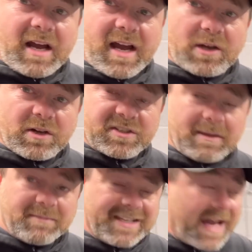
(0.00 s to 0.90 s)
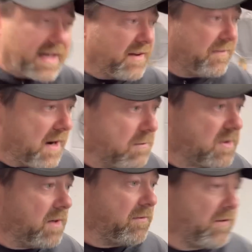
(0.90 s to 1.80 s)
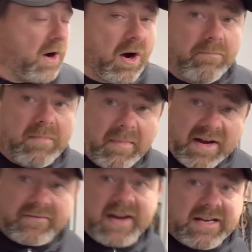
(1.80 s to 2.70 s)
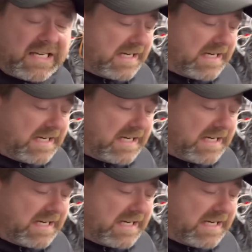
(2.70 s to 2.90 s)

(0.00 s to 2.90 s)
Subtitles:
I got some sake floating from my friends at